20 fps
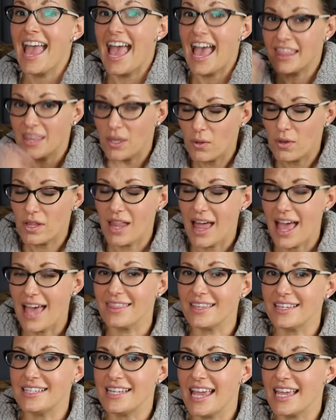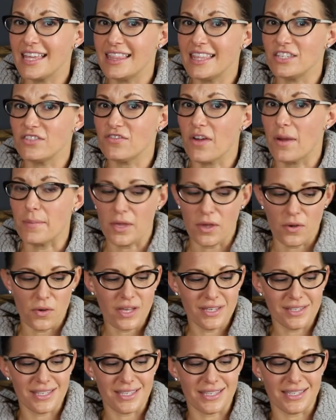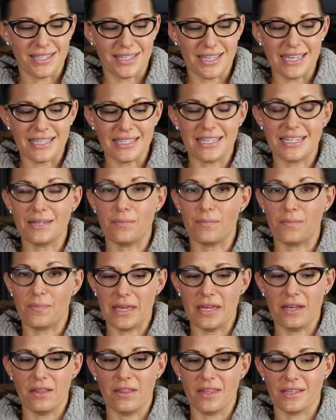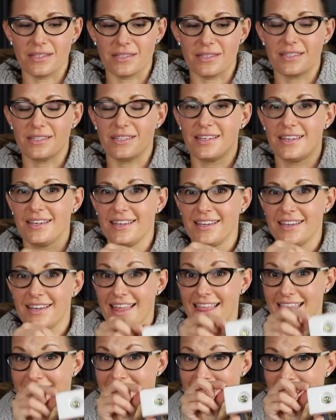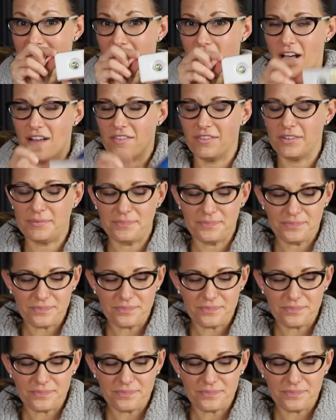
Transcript: and they will gladly take these from you because it's easy to peel this thing off